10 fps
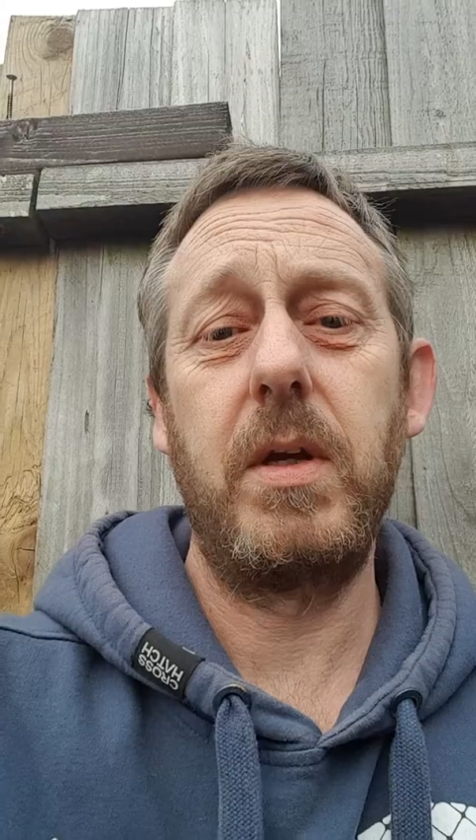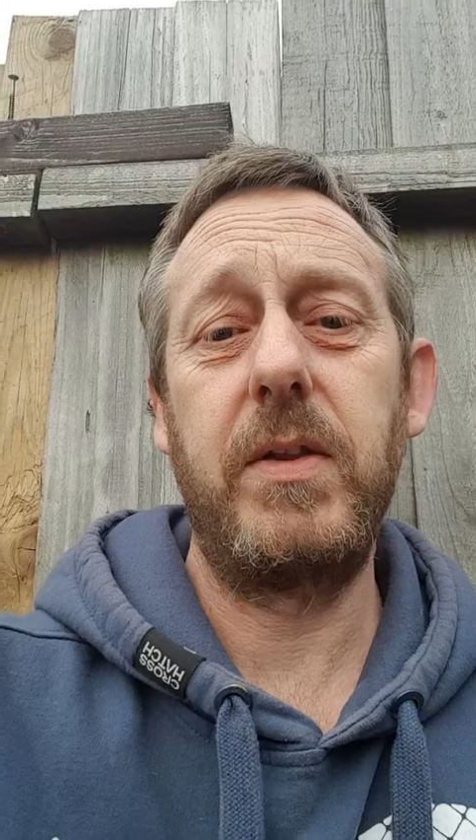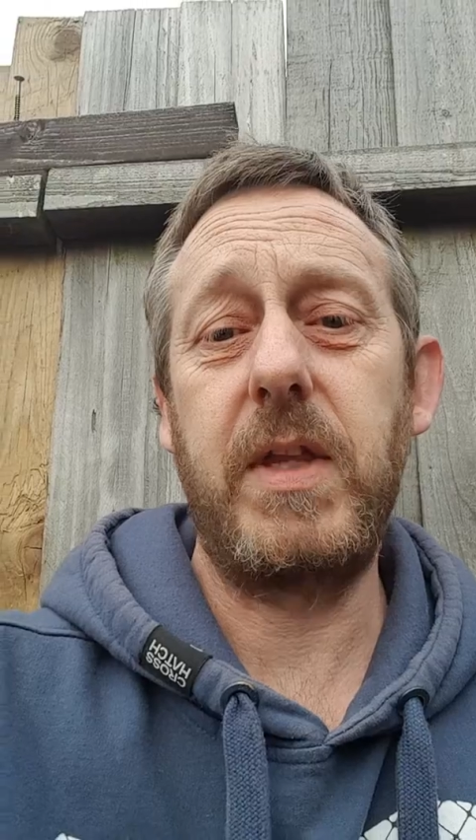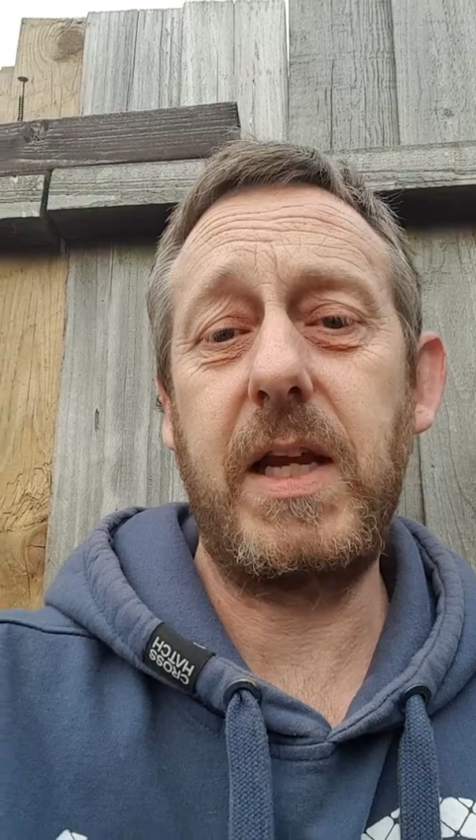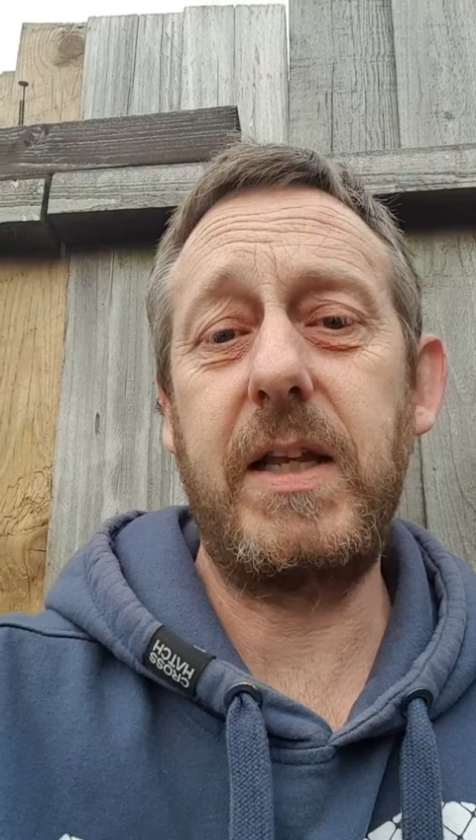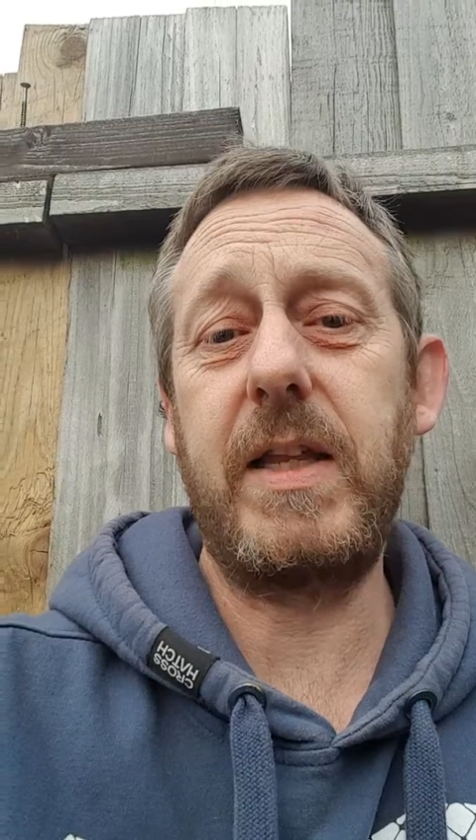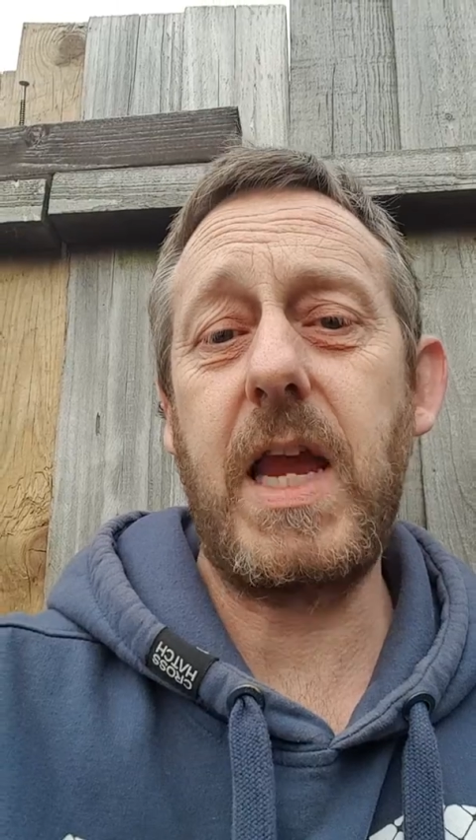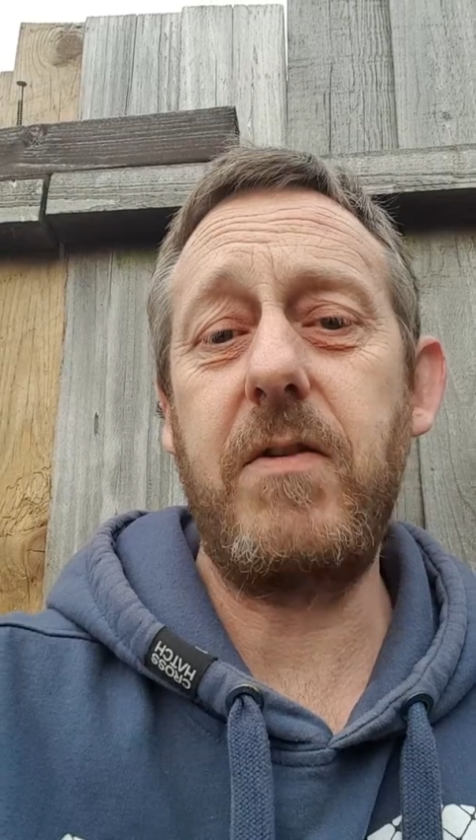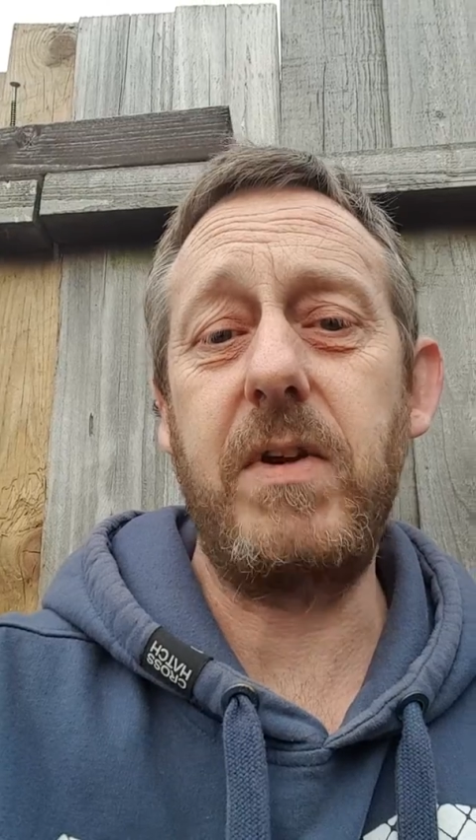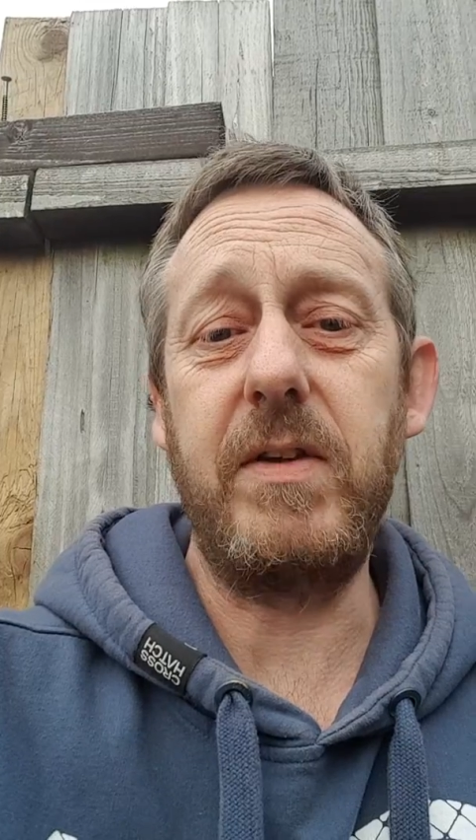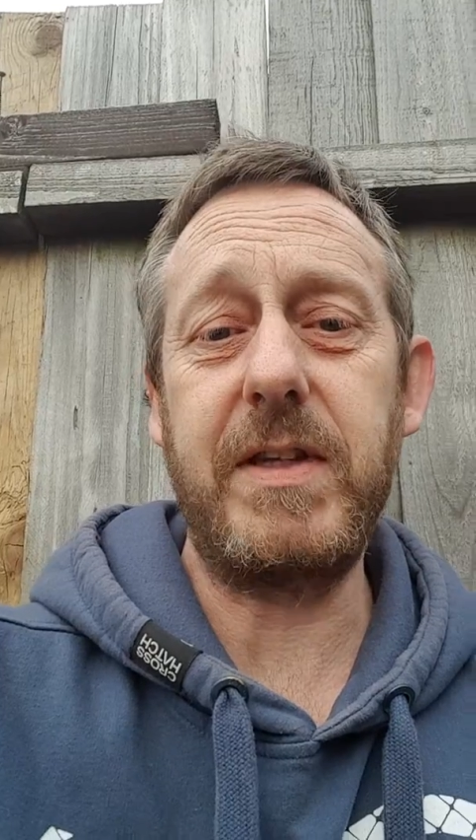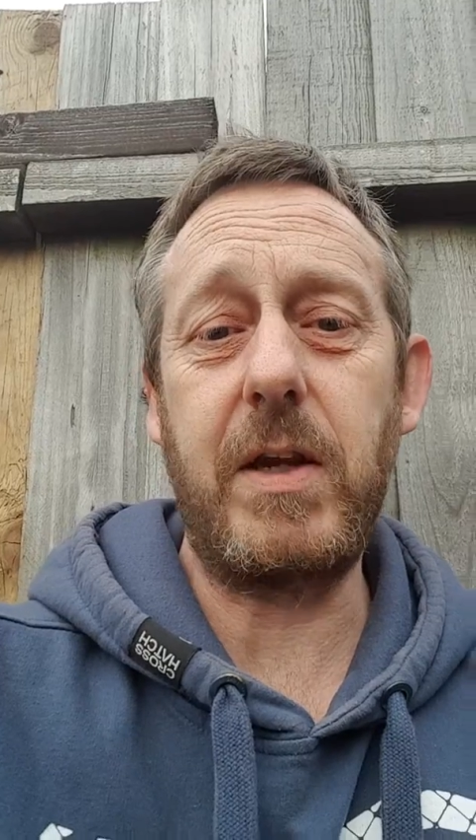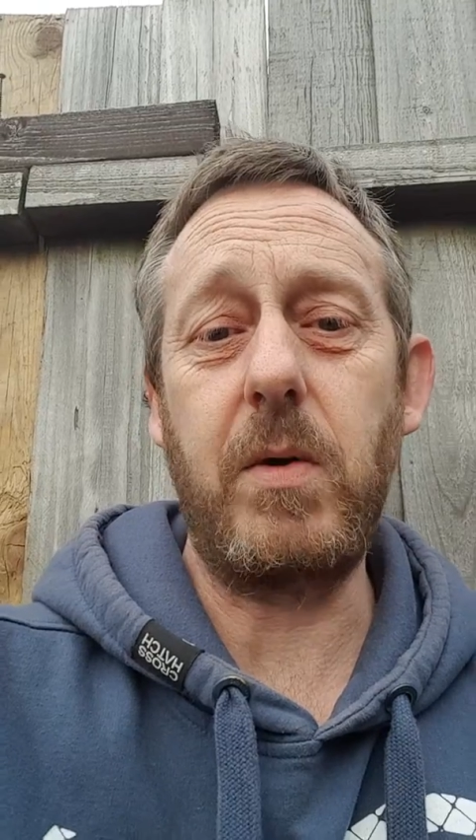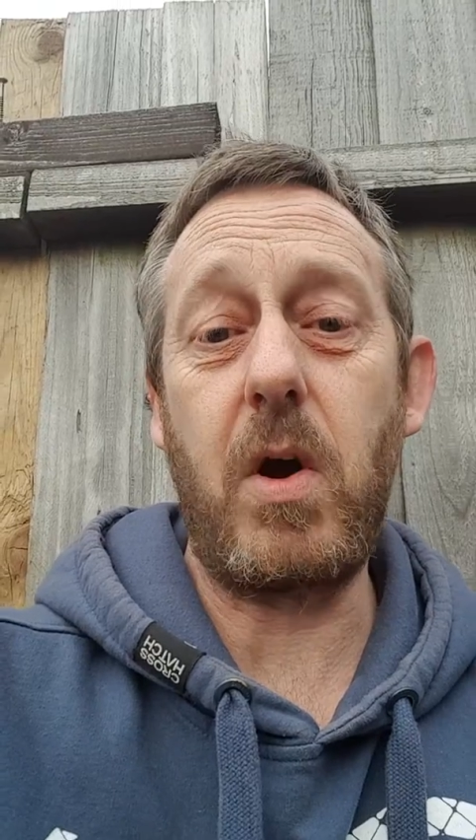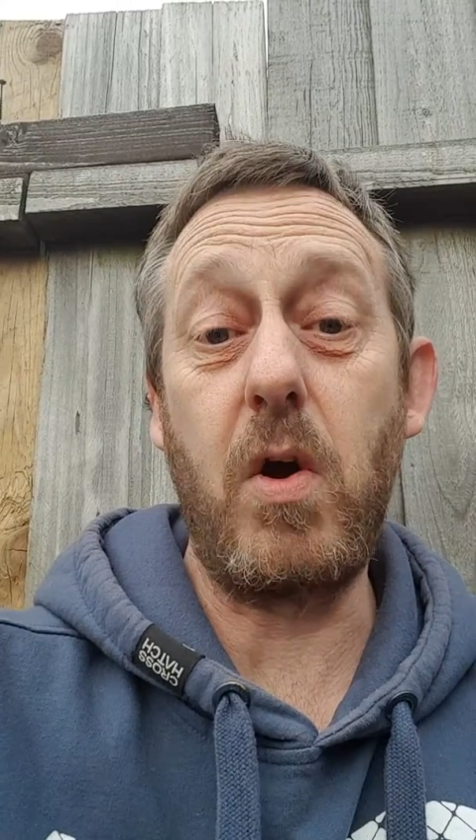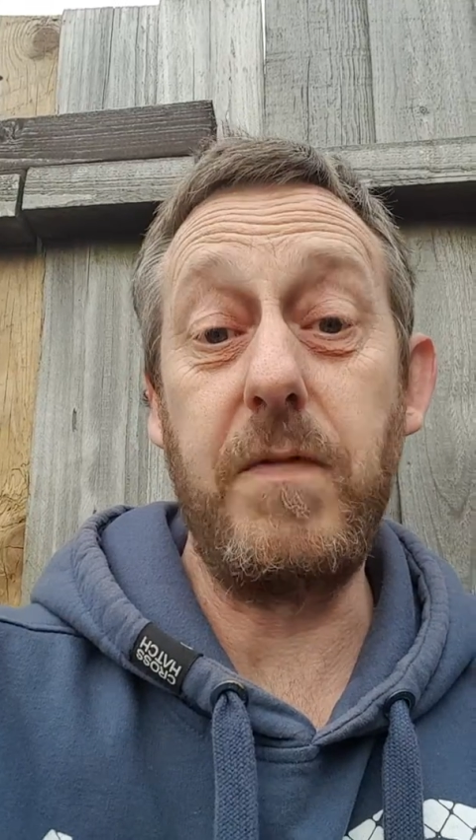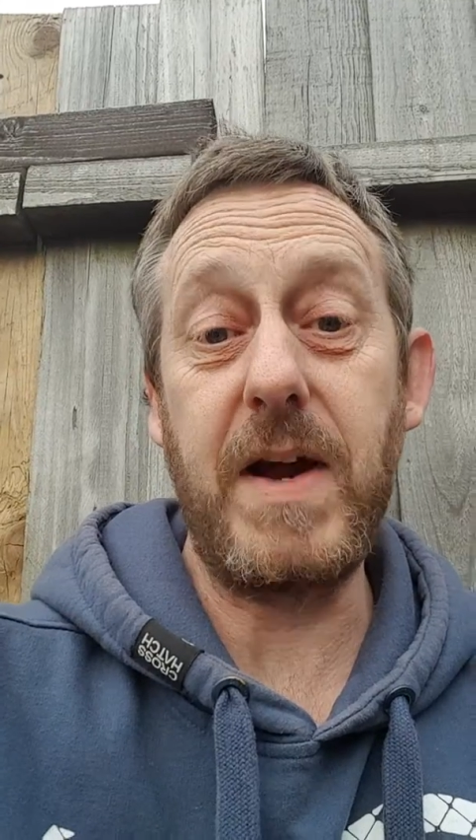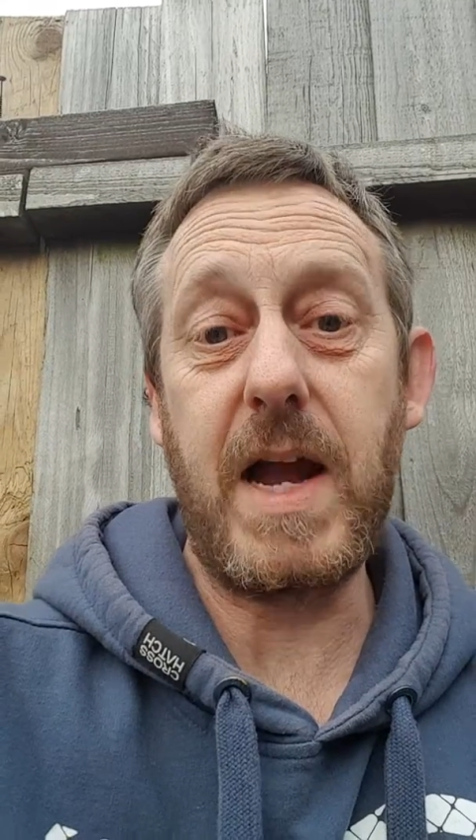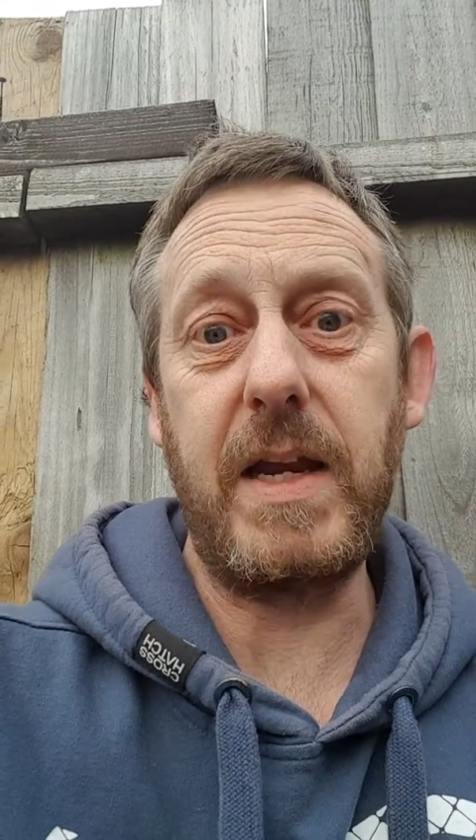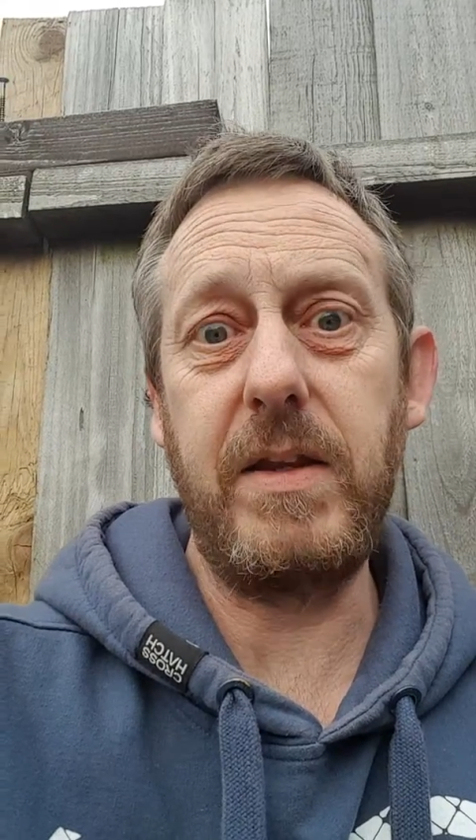Their dairy is now
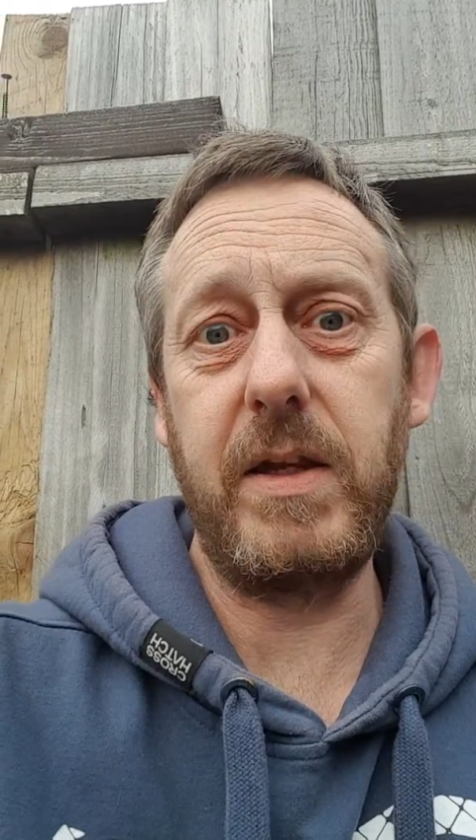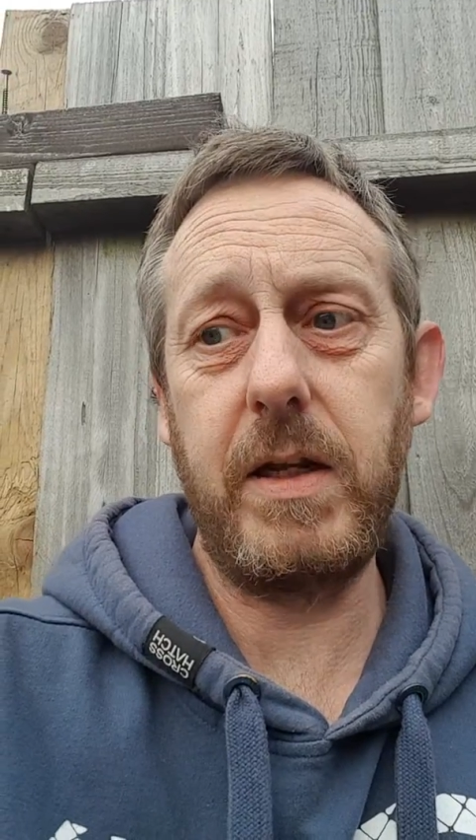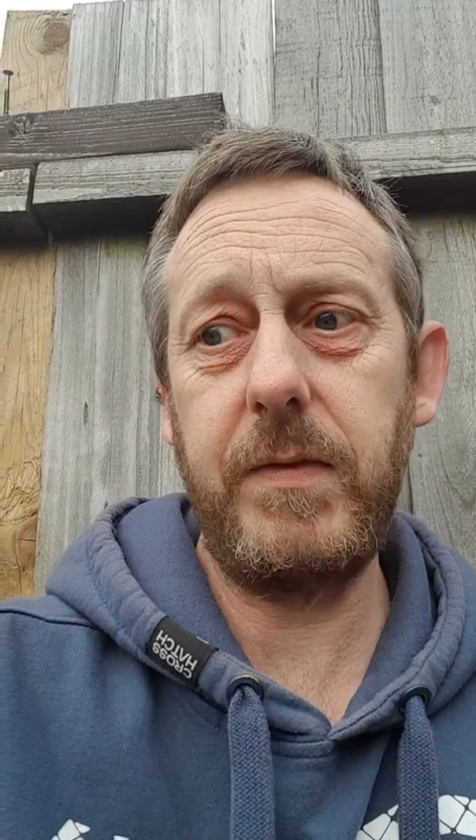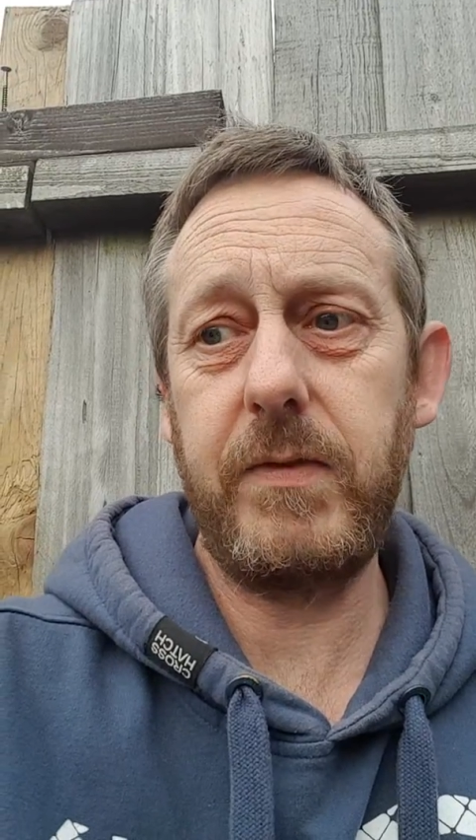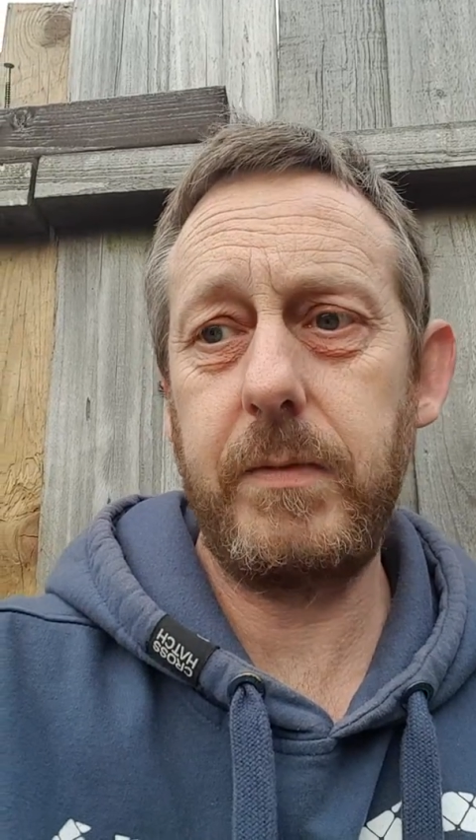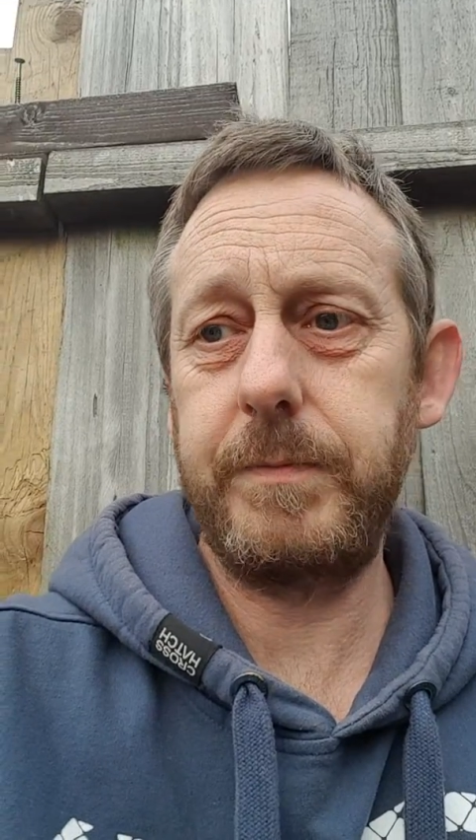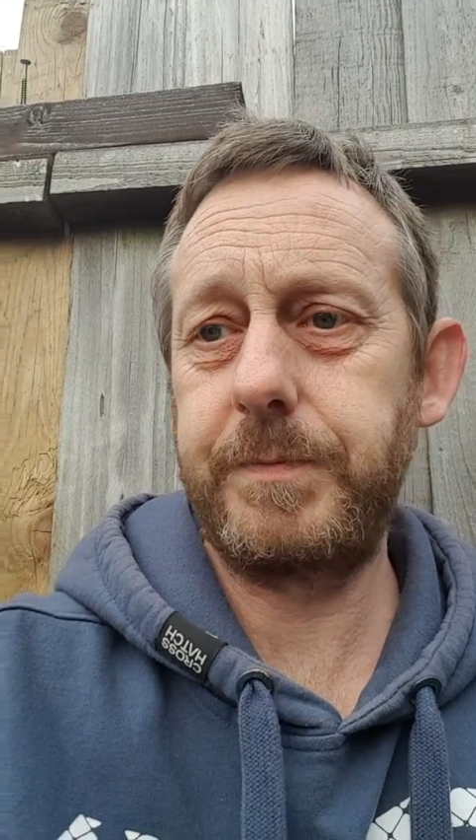overhanging the cliffs,